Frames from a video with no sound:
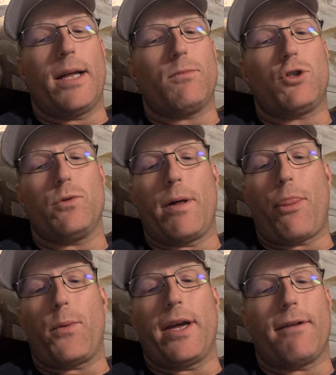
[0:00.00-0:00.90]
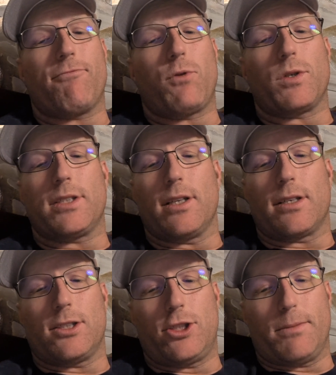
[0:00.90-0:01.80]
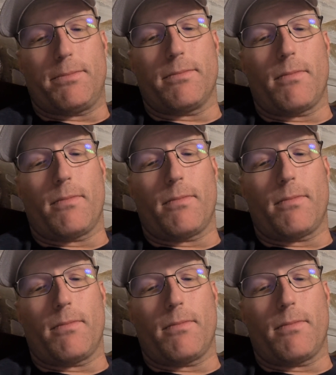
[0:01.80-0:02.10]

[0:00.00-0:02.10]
M2, and 3 and 4 silicon chip.